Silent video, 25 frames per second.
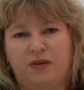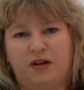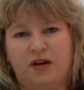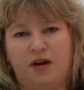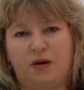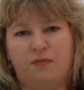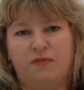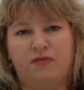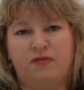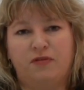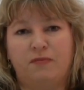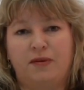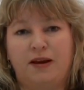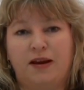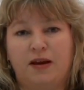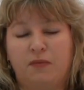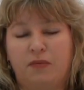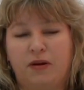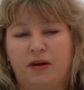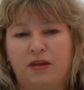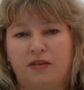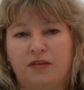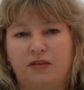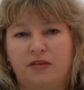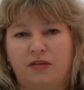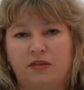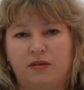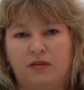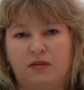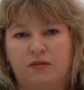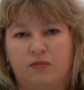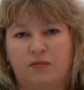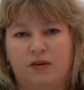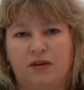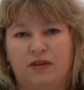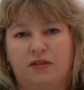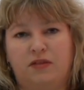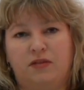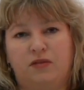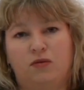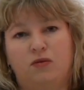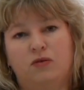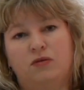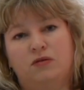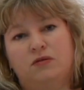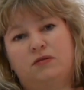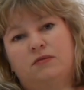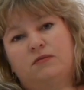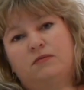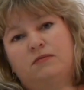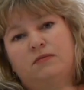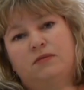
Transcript: become familiar with with your